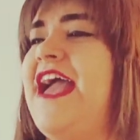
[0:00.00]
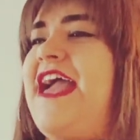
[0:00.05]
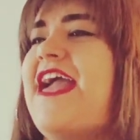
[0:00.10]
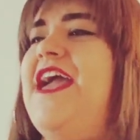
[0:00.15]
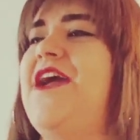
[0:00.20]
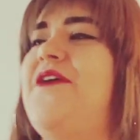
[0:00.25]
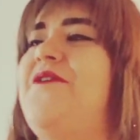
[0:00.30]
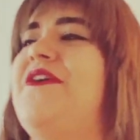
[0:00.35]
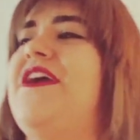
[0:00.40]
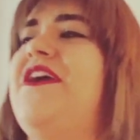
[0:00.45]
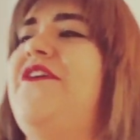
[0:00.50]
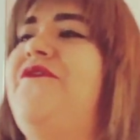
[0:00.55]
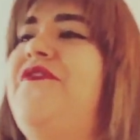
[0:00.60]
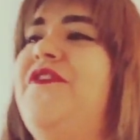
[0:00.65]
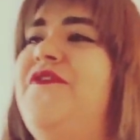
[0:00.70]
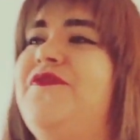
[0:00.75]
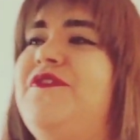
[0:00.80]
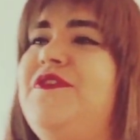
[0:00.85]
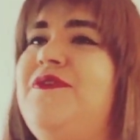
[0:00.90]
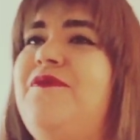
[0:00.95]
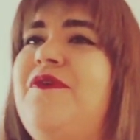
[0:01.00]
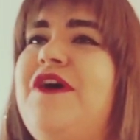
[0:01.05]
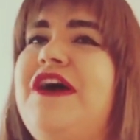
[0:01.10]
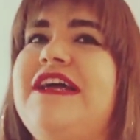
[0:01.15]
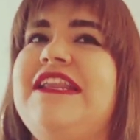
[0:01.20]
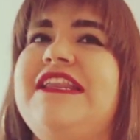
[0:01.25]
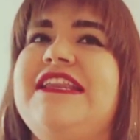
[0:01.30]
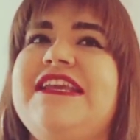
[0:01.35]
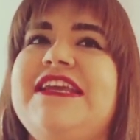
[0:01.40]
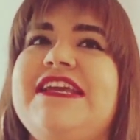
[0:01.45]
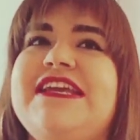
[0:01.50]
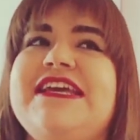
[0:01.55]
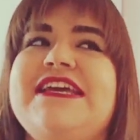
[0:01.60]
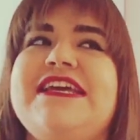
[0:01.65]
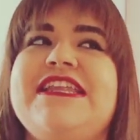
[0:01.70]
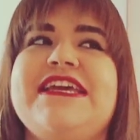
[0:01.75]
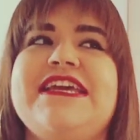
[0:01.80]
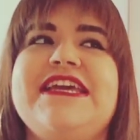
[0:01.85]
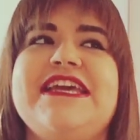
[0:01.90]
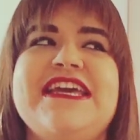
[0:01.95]
Area 51,
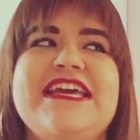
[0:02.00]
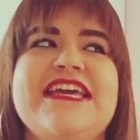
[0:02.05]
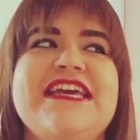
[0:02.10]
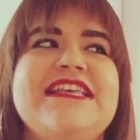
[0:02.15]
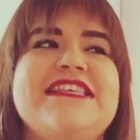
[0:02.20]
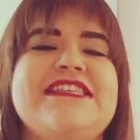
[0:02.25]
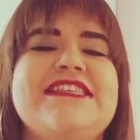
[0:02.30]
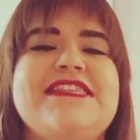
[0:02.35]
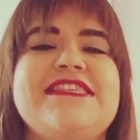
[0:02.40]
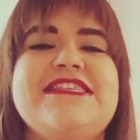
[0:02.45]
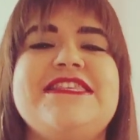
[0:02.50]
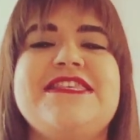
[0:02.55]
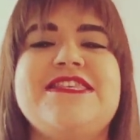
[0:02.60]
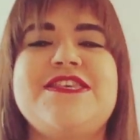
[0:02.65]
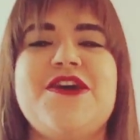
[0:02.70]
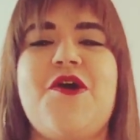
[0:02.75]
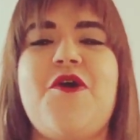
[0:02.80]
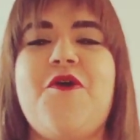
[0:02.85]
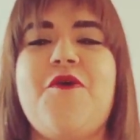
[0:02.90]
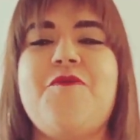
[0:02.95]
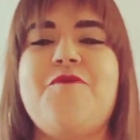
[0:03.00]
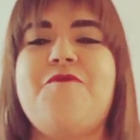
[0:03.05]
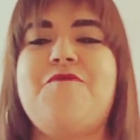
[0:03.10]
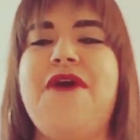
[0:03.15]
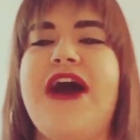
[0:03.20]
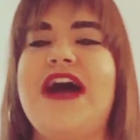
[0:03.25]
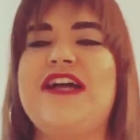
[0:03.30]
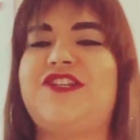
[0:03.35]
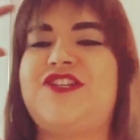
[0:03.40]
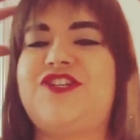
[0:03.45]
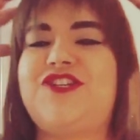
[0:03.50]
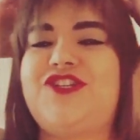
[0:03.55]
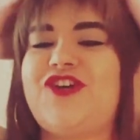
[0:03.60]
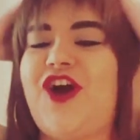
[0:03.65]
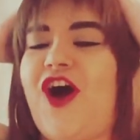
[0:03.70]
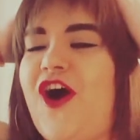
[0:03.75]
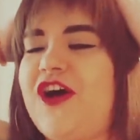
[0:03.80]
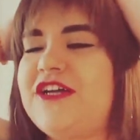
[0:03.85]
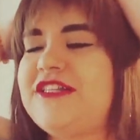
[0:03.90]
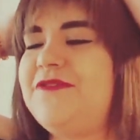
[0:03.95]
it is so much
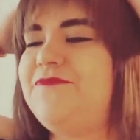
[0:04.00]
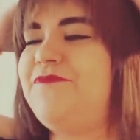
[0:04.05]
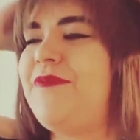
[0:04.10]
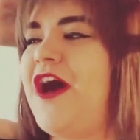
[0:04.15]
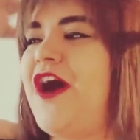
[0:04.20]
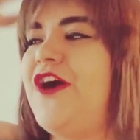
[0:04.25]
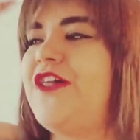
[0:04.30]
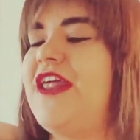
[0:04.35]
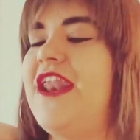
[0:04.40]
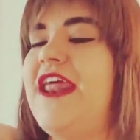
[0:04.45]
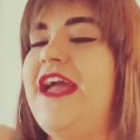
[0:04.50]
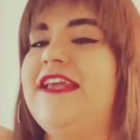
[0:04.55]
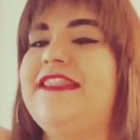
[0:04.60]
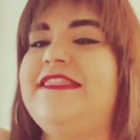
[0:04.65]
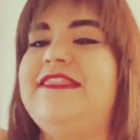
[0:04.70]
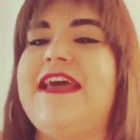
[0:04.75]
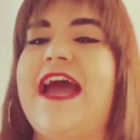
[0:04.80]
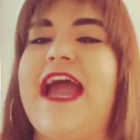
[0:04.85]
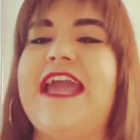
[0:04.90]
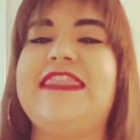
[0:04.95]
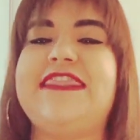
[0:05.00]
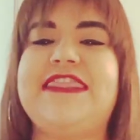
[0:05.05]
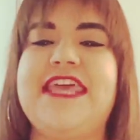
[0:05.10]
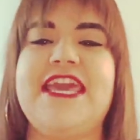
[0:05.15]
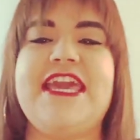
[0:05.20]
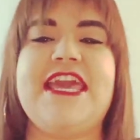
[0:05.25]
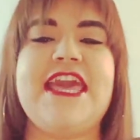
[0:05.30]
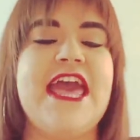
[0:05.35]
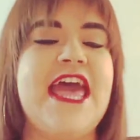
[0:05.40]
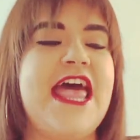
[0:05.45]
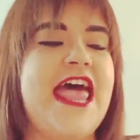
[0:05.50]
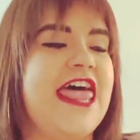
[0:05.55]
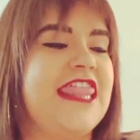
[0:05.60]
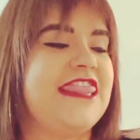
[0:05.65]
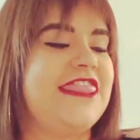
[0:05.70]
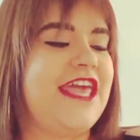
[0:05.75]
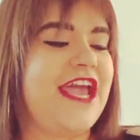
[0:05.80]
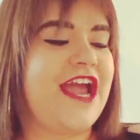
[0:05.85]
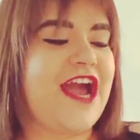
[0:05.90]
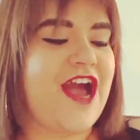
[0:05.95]
talked about, and I think
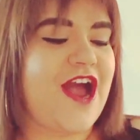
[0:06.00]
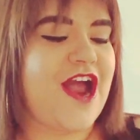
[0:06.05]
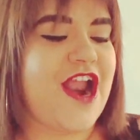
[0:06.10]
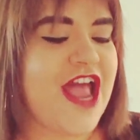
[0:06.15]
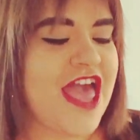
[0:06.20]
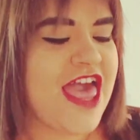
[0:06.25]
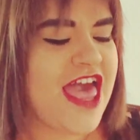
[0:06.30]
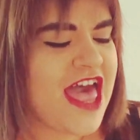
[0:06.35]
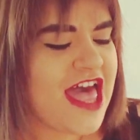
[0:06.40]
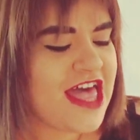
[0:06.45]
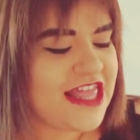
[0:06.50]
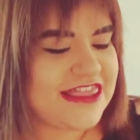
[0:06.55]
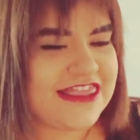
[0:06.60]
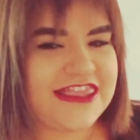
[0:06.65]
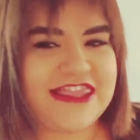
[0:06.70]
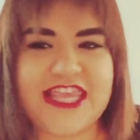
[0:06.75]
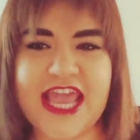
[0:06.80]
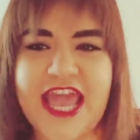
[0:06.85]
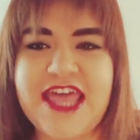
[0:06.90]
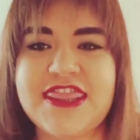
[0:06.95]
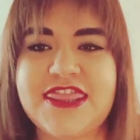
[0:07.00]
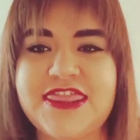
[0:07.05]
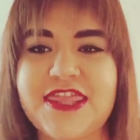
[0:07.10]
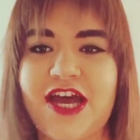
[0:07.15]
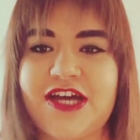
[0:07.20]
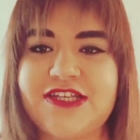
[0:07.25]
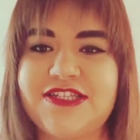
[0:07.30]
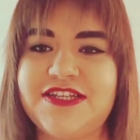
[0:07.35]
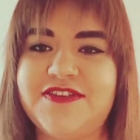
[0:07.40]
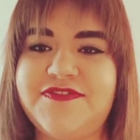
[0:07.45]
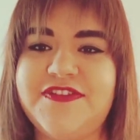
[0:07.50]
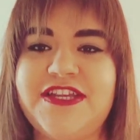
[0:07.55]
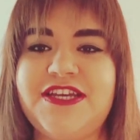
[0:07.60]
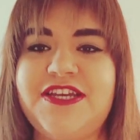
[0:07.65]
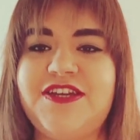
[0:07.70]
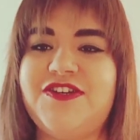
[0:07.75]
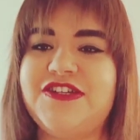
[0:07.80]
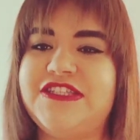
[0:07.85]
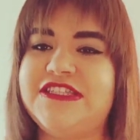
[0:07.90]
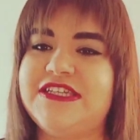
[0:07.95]
there are 10,000
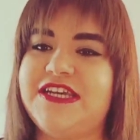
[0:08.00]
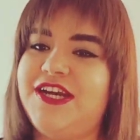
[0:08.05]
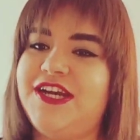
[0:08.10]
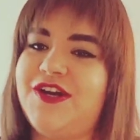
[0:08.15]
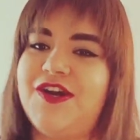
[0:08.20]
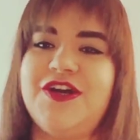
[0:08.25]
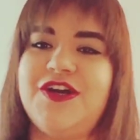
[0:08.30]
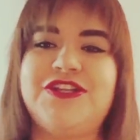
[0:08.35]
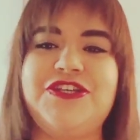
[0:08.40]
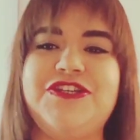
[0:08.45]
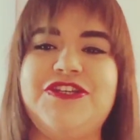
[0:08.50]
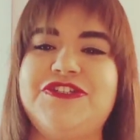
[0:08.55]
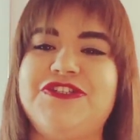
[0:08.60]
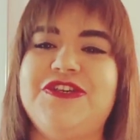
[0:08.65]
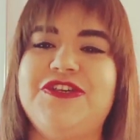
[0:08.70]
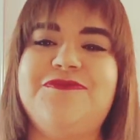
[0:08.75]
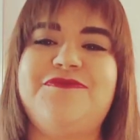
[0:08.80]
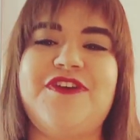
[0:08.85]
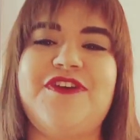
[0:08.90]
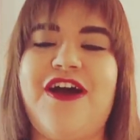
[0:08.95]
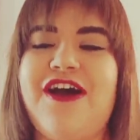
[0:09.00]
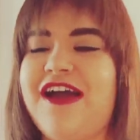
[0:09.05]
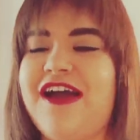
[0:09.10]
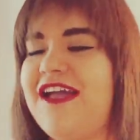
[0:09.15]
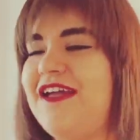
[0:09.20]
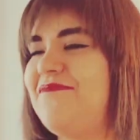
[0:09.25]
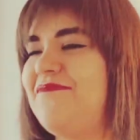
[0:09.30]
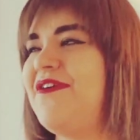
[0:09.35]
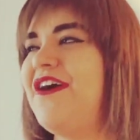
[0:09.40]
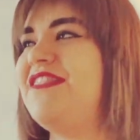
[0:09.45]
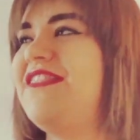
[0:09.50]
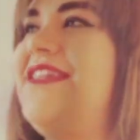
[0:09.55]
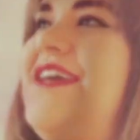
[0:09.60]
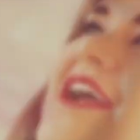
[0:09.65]
videos here on YouTube talking about the